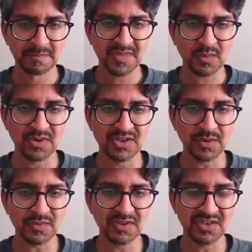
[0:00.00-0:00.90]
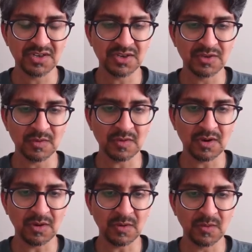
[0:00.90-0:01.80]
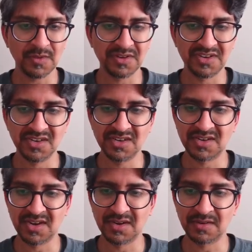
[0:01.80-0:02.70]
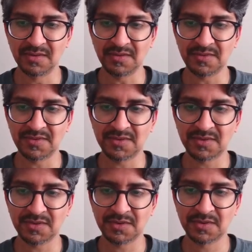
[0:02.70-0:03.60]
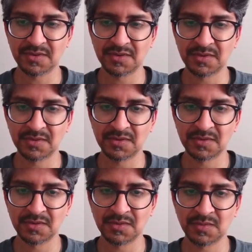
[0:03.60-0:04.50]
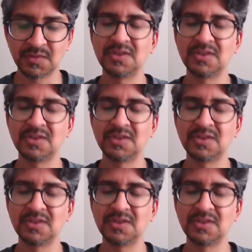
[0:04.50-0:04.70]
We don't need to know all the details. We